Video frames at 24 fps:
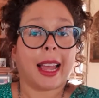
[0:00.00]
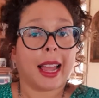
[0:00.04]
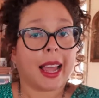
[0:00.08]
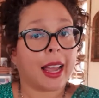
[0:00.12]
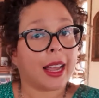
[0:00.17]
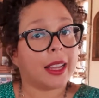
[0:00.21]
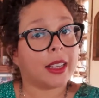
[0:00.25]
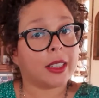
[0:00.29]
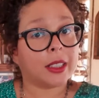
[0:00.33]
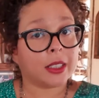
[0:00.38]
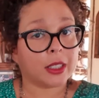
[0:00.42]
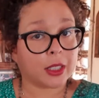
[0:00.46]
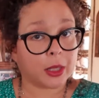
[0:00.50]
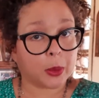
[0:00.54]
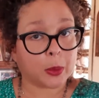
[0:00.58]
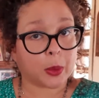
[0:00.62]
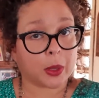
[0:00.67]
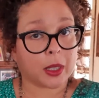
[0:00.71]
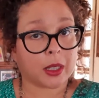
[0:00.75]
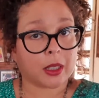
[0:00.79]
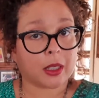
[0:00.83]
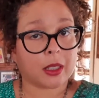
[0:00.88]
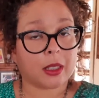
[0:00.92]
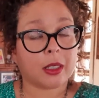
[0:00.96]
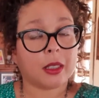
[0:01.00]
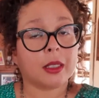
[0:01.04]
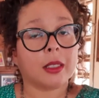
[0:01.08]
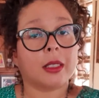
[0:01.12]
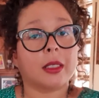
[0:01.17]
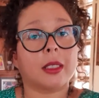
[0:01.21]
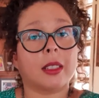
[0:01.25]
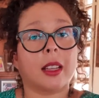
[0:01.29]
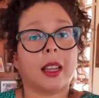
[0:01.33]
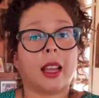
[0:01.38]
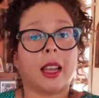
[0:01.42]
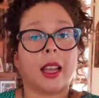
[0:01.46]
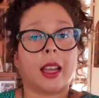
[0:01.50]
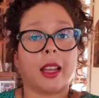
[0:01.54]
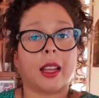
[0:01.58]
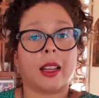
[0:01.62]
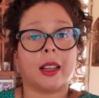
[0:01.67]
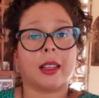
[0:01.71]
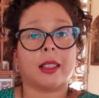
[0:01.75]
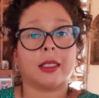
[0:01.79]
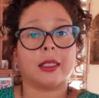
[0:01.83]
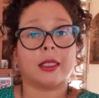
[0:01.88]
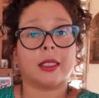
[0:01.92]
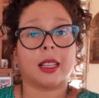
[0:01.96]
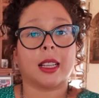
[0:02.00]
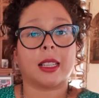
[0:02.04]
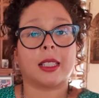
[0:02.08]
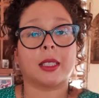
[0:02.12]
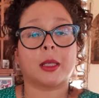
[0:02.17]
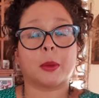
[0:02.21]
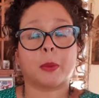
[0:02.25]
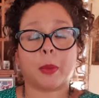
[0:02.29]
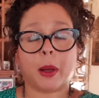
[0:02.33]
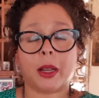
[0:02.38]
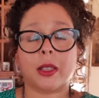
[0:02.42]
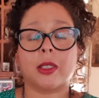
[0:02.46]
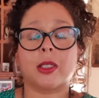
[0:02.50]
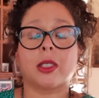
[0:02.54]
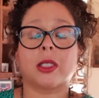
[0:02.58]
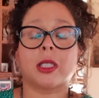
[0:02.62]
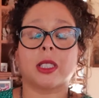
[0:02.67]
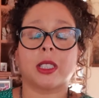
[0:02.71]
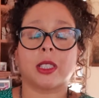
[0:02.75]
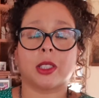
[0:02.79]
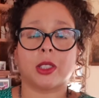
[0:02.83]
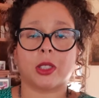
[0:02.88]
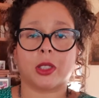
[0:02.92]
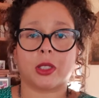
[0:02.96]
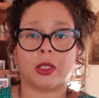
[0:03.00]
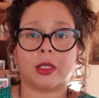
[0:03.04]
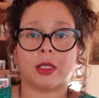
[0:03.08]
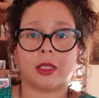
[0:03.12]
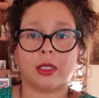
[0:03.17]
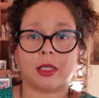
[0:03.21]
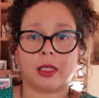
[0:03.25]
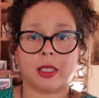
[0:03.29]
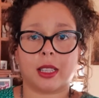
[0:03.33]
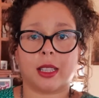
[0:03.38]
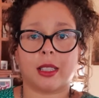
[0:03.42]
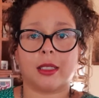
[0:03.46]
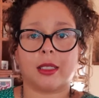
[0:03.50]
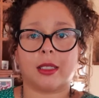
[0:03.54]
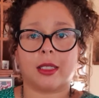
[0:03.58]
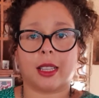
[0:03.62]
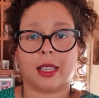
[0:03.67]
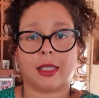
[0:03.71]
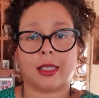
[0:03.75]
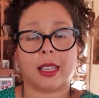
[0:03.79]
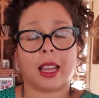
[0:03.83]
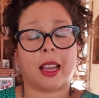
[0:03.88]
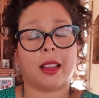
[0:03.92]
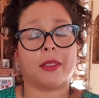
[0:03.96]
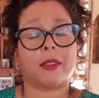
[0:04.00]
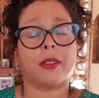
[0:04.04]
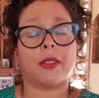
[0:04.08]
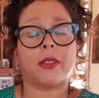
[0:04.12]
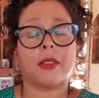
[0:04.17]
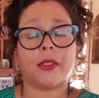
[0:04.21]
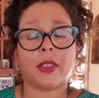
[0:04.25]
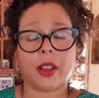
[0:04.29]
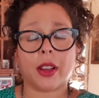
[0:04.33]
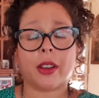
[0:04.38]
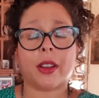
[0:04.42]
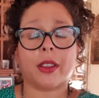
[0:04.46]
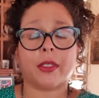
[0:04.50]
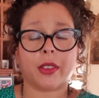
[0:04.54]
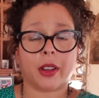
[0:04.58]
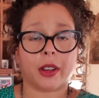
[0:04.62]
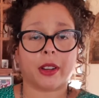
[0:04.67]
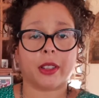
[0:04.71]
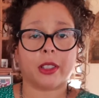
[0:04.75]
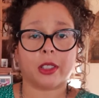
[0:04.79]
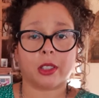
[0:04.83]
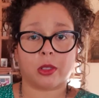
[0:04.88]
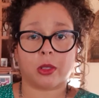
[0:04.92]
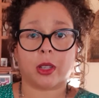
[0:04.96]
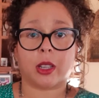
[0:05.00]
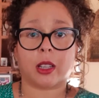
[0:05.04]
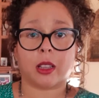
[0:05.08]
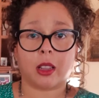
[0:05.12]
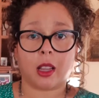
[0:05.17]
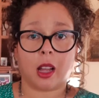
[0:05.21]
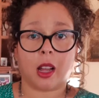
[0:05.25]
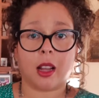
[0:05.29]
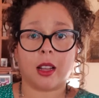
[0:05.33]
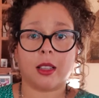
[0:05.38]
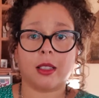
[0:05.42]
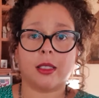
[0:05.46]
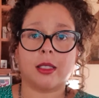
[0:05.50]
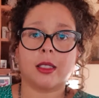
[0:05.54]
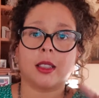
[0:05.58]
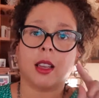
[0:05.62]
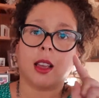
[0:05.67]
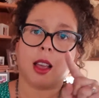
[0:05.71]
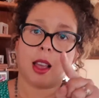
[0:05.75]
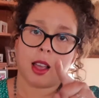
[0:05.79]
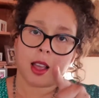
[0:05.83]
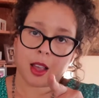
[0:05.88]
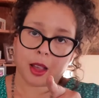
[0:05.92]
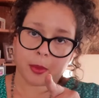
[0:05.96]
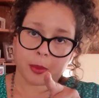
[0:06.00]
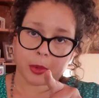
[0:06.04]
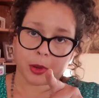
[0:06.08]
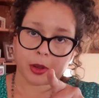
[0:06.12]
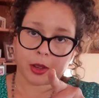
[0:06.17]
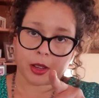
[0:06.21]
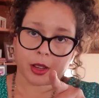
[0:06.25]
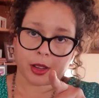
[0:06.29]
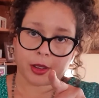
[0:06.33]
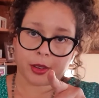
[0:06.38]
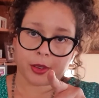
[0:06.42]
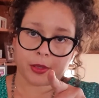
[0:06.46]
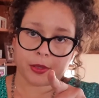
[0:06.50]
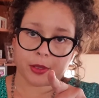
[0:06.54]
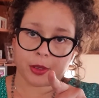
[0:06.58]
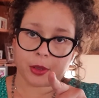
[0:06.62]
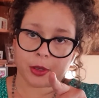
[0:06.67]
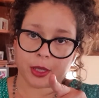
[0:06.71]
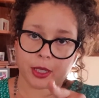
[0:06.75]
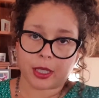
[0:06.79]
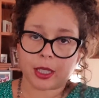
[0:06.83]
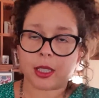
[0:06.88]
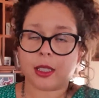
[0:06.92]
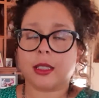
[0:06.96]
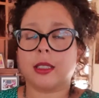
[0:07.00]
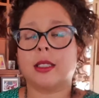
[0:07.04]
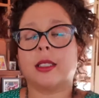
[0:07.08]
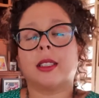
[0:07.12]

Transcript: energy workers, and especially in certain states that have very, very strict laws, I'm looking at you, Florida,